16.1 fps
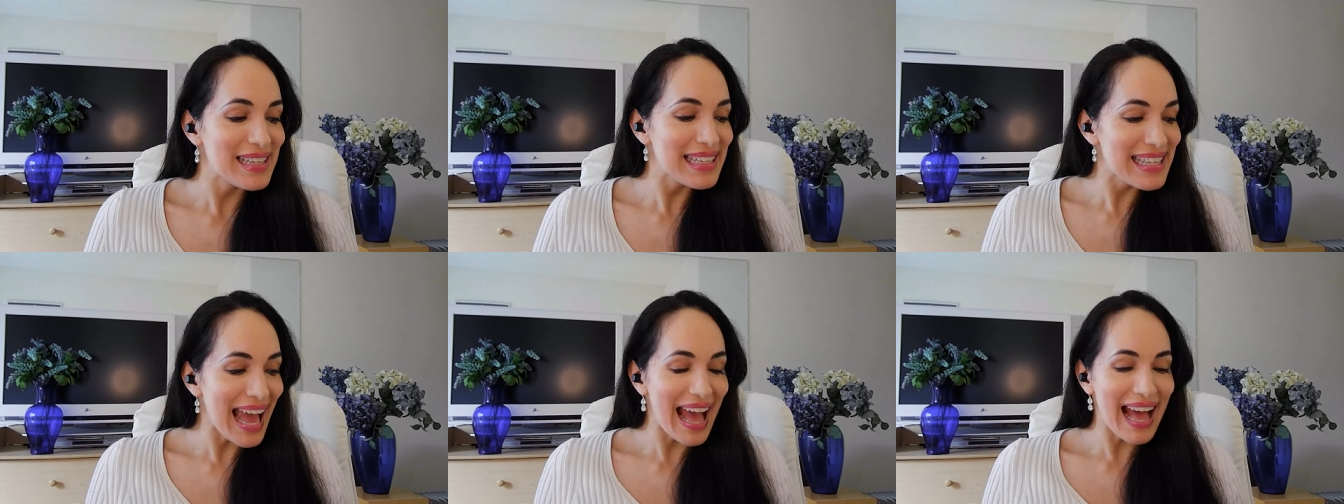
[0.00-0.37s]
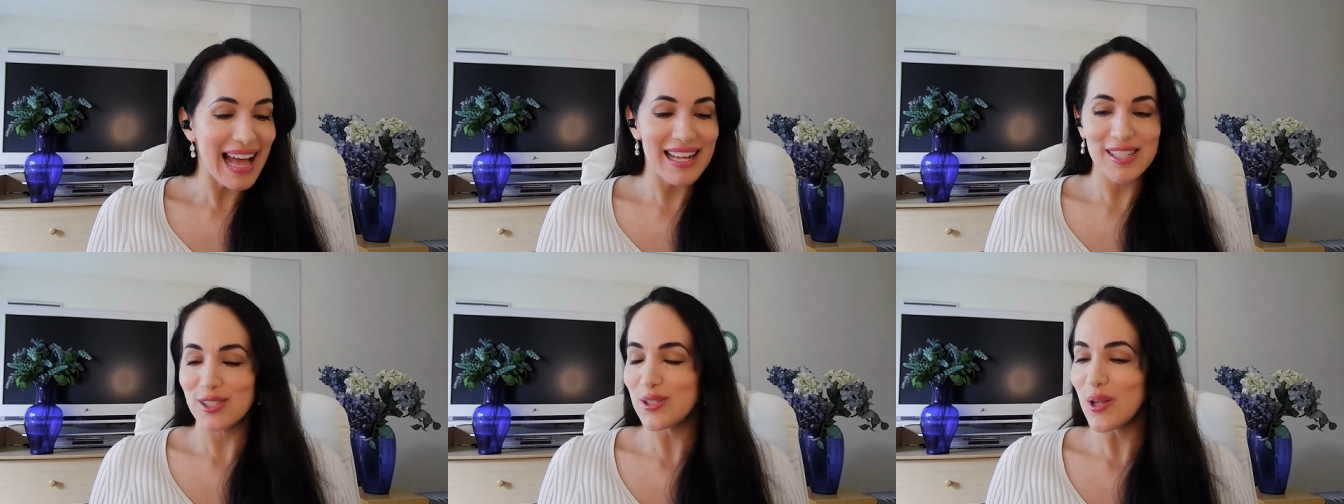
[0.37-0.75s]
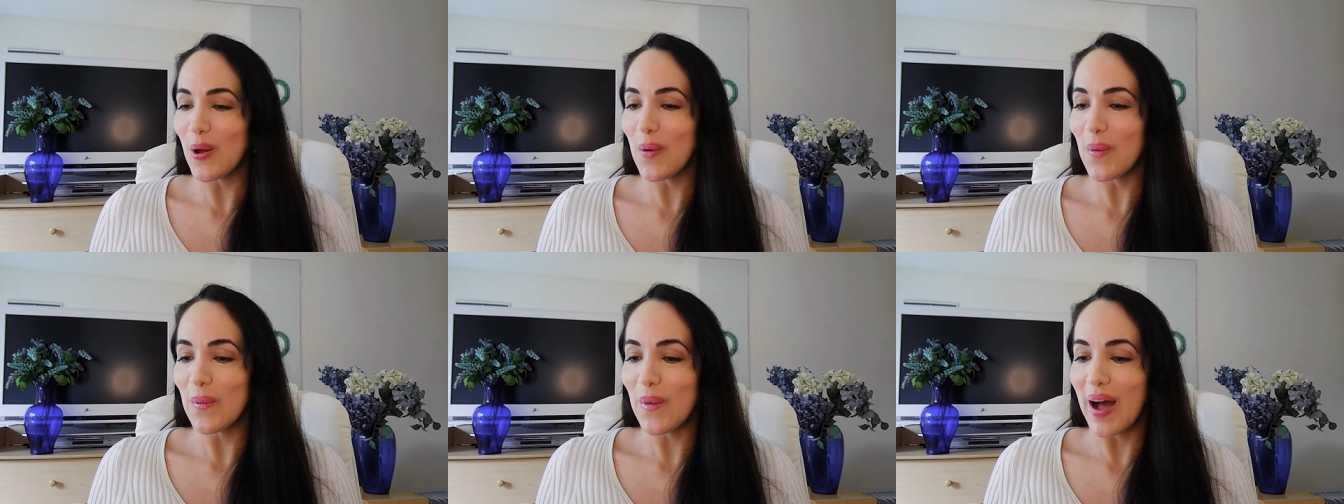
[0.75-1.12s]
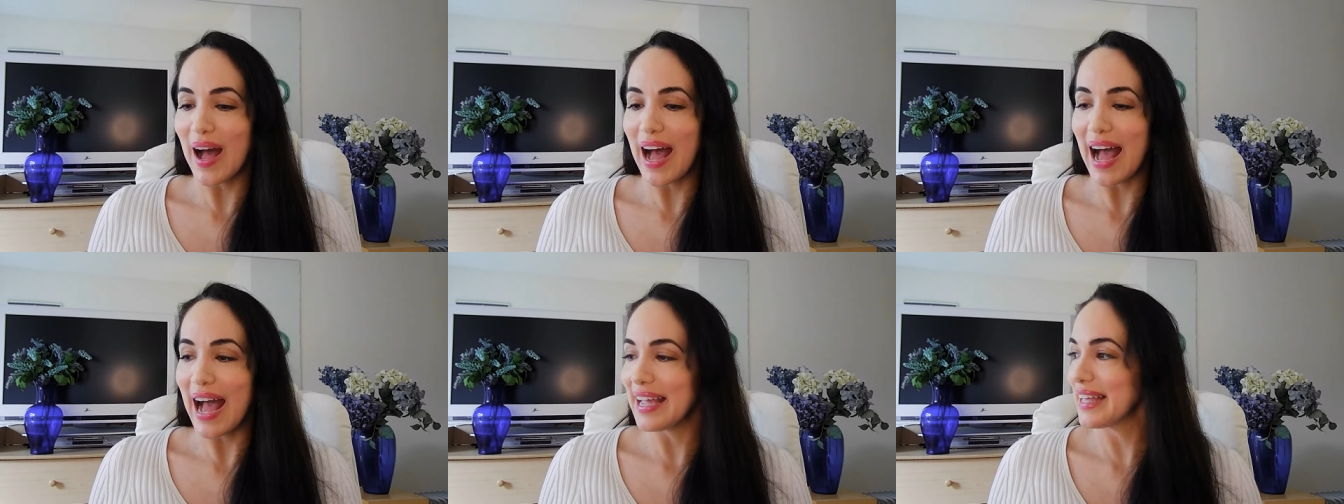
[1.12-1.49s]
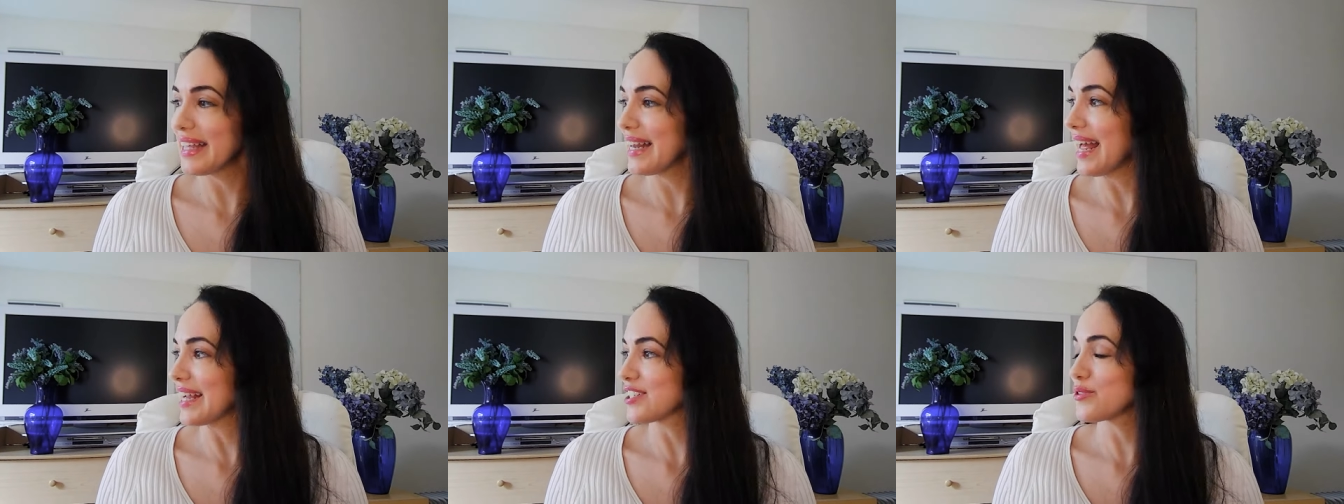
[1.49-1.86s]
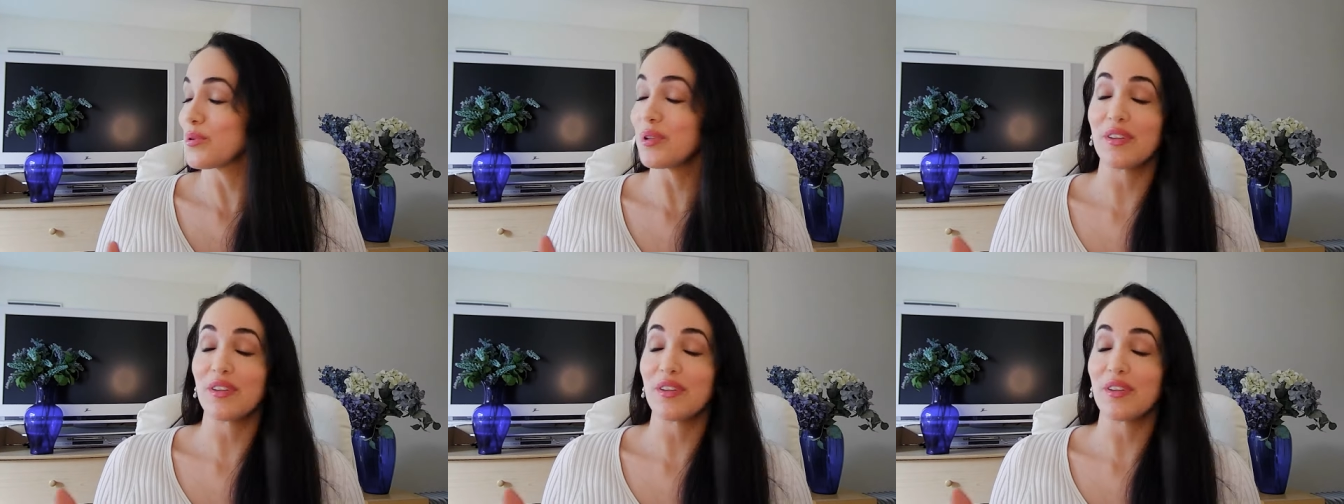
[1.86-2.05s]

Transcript: yeah, so I can actually,